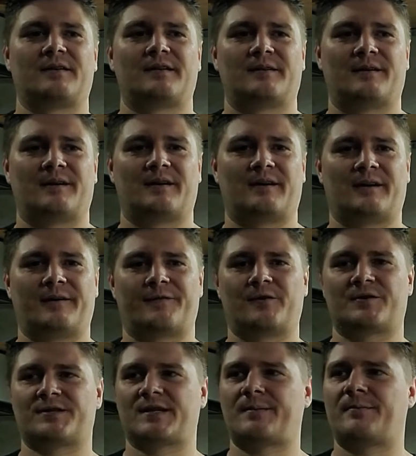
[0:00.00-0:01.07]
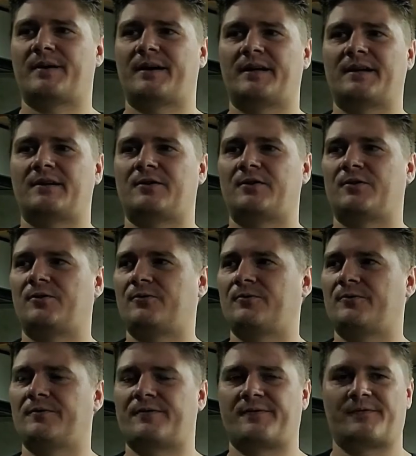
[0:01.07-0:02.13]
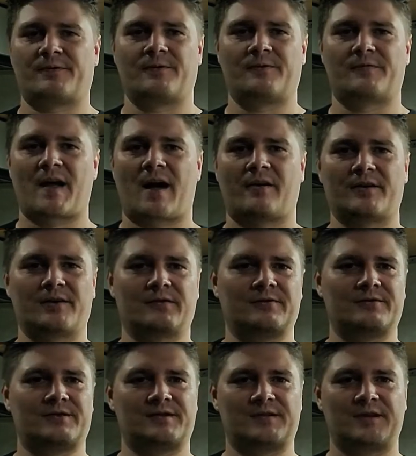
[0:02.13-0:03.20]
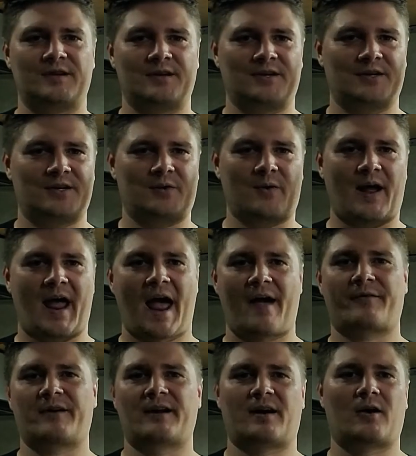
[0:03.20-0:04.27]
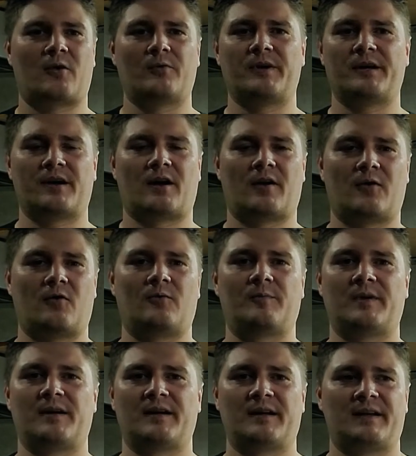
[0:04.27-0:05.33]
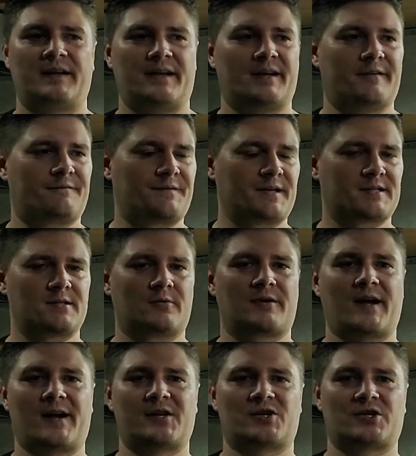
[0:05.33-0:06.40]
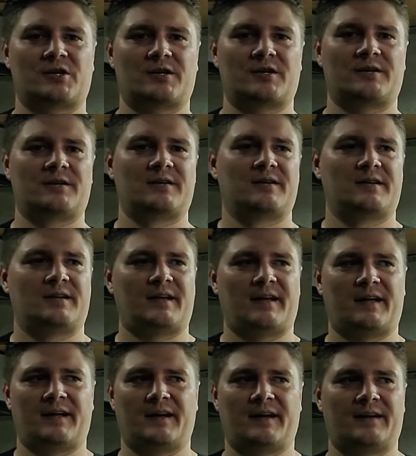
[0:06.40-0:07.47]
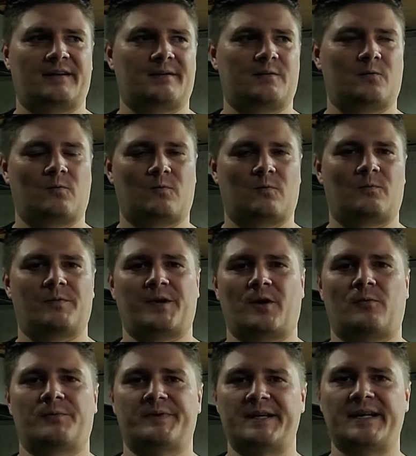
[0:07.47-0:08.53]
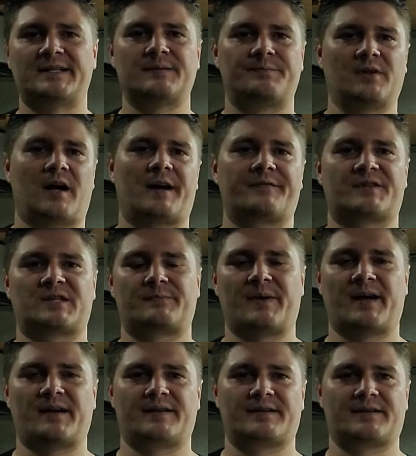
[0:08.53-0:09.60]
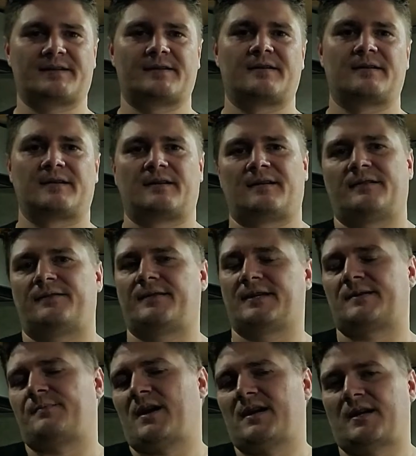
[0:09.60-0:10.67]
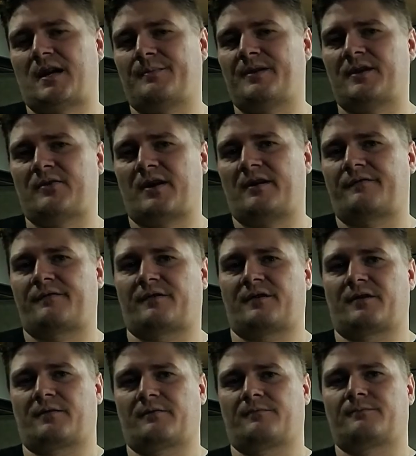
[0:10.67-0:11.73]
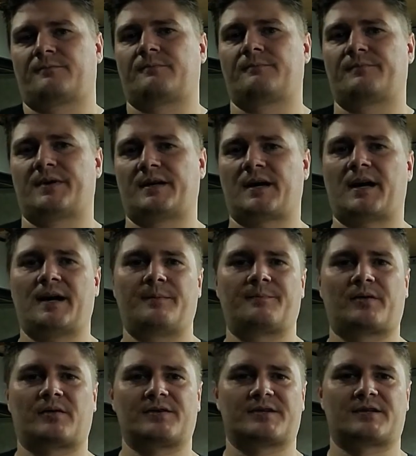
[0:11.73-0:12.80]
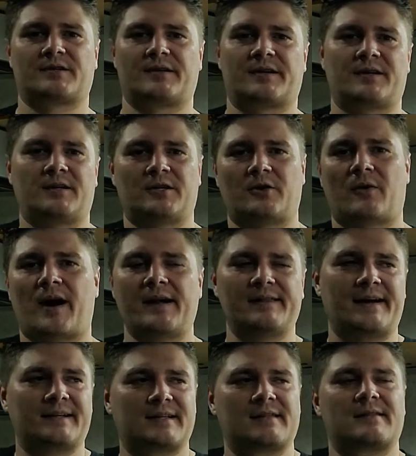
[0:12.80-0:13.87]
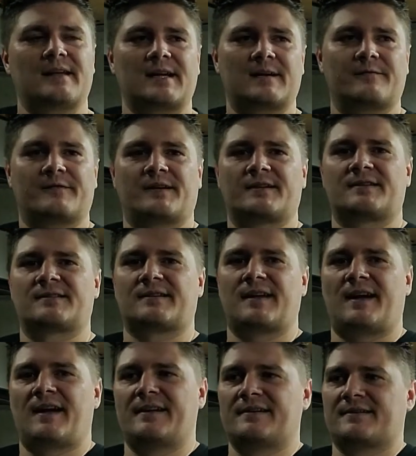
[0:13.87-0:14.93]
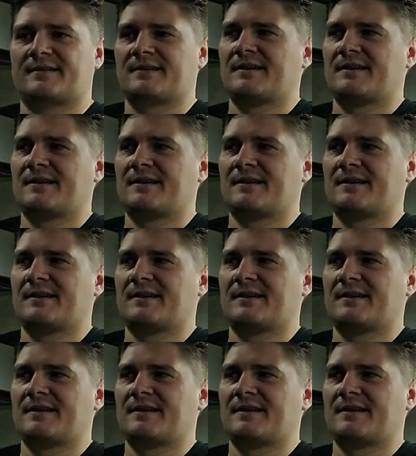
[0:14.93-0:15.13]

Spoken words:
If you're somebody who values owning a home in a fixed location and needs a lot of space, this might not be great for you. But I personally, I like to think of this as,